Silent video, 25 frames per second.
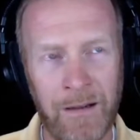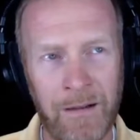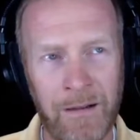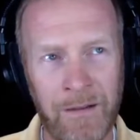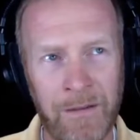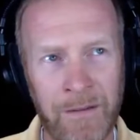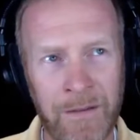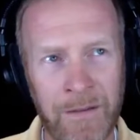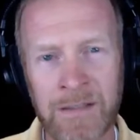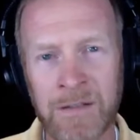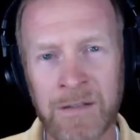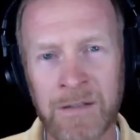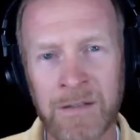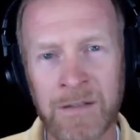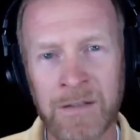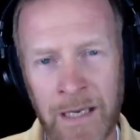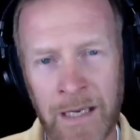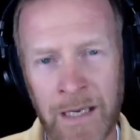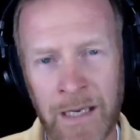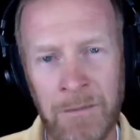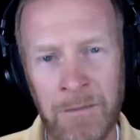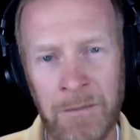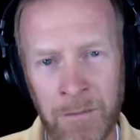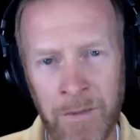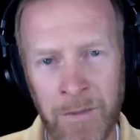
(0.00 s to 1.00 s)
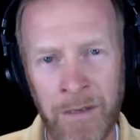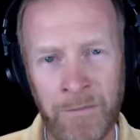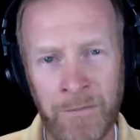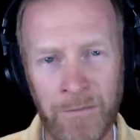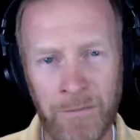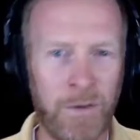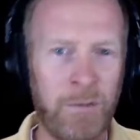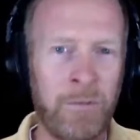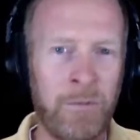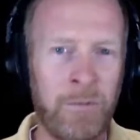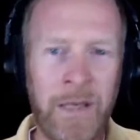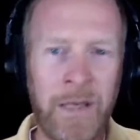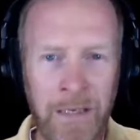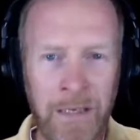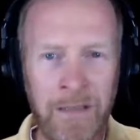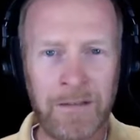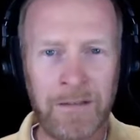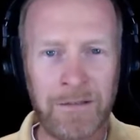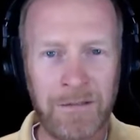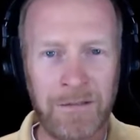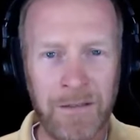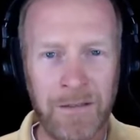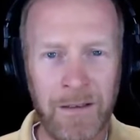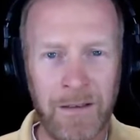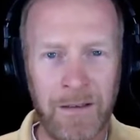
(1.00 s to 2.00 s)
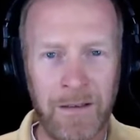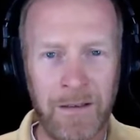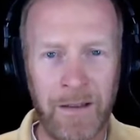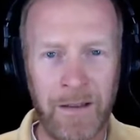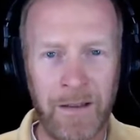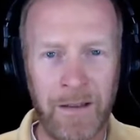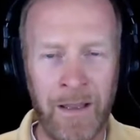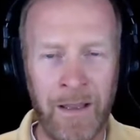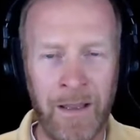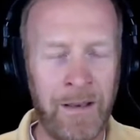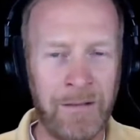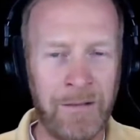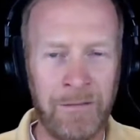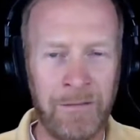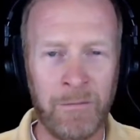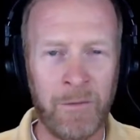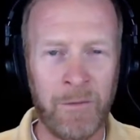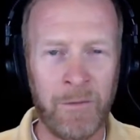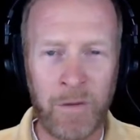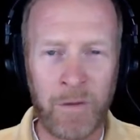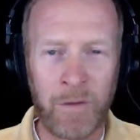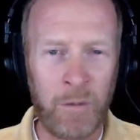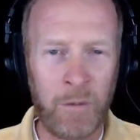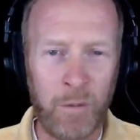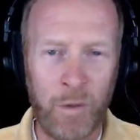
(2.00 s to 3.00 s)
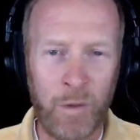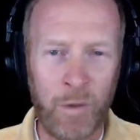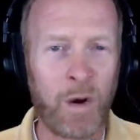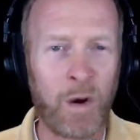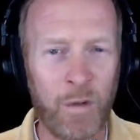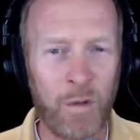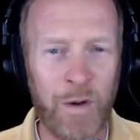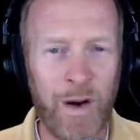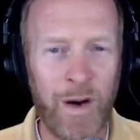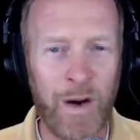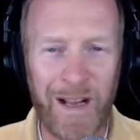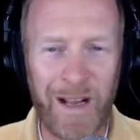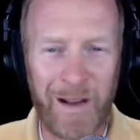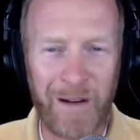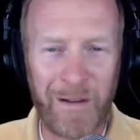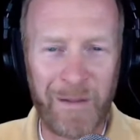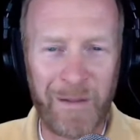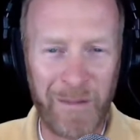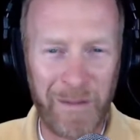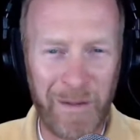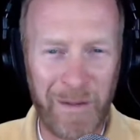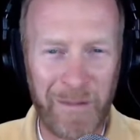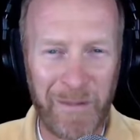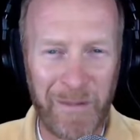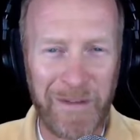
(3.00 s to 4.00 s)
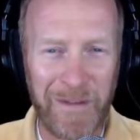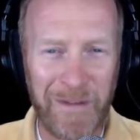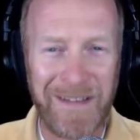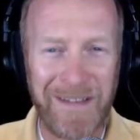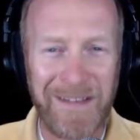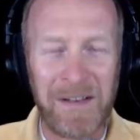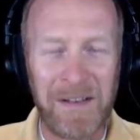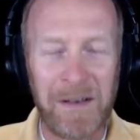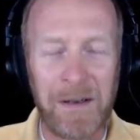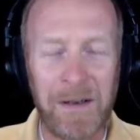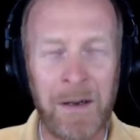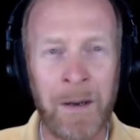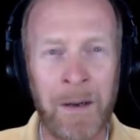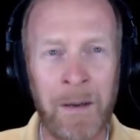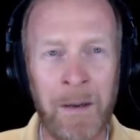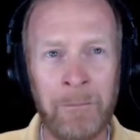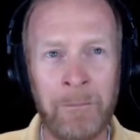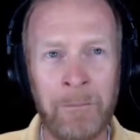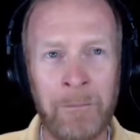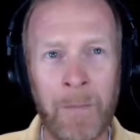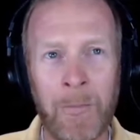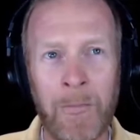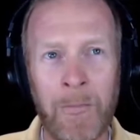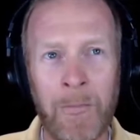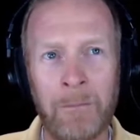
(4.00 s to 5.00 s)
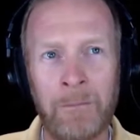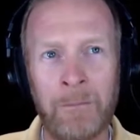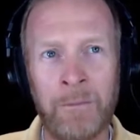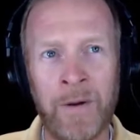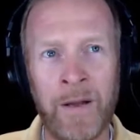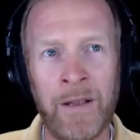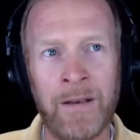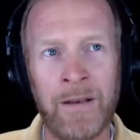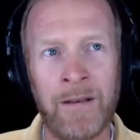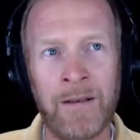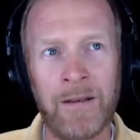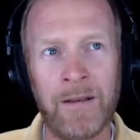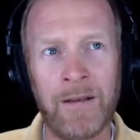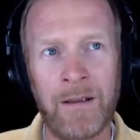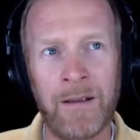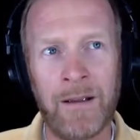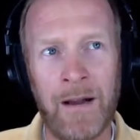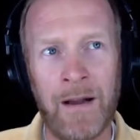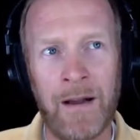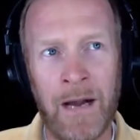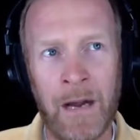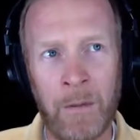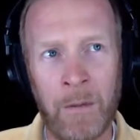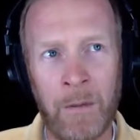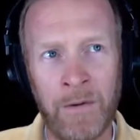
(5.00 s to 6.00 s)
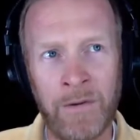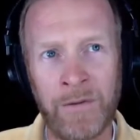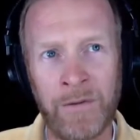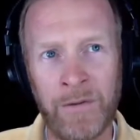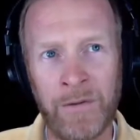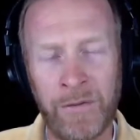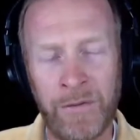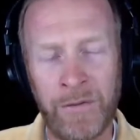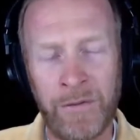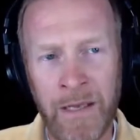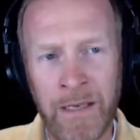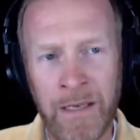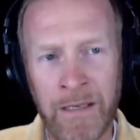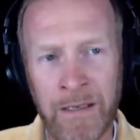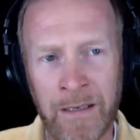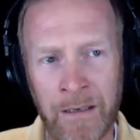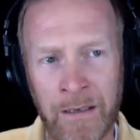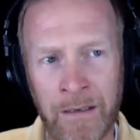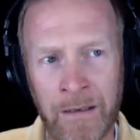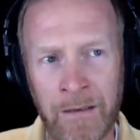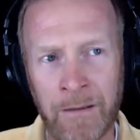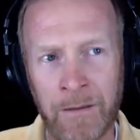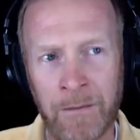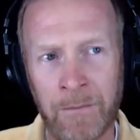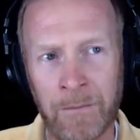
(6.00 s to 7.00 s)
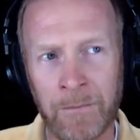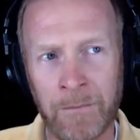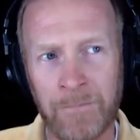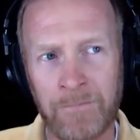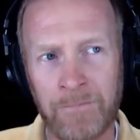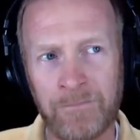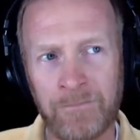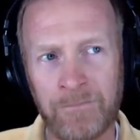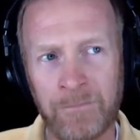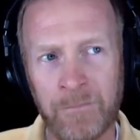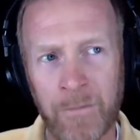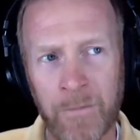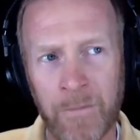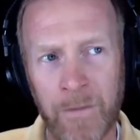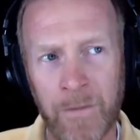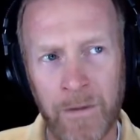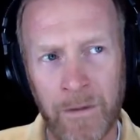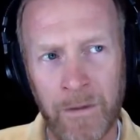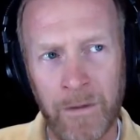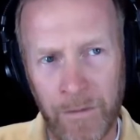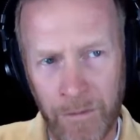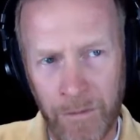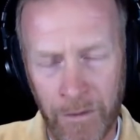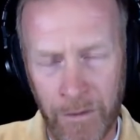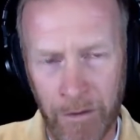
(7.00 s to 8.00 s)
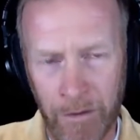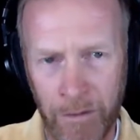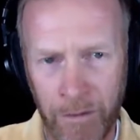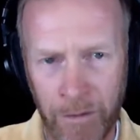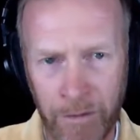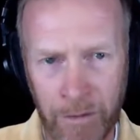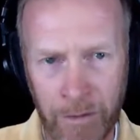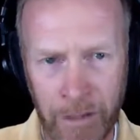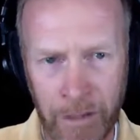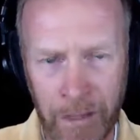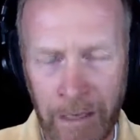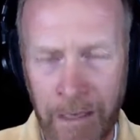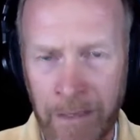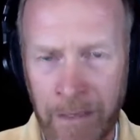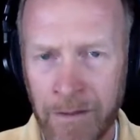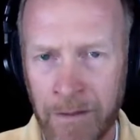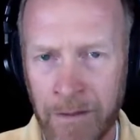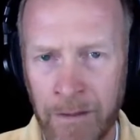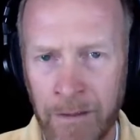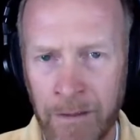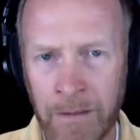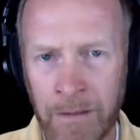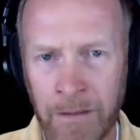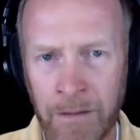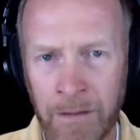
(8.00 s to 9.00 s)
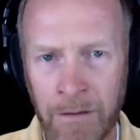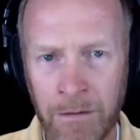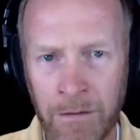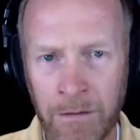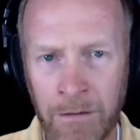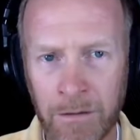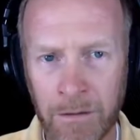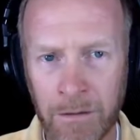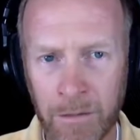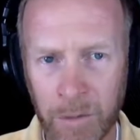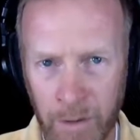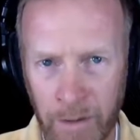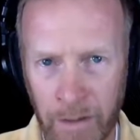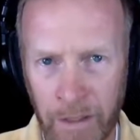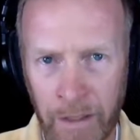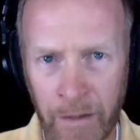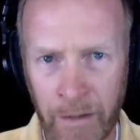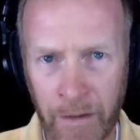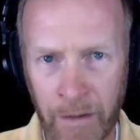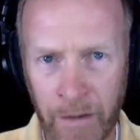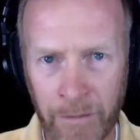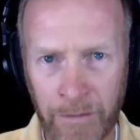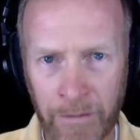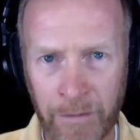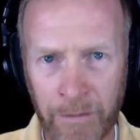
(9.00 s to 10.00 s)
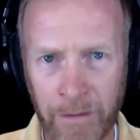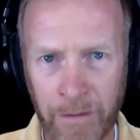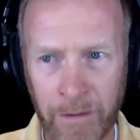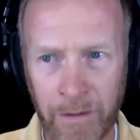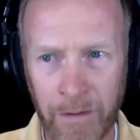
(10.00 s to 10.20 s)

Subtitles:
this is what came to me for me. And whether I'm wrong or right, I don't know. But I was thinking the 18 tornadoes,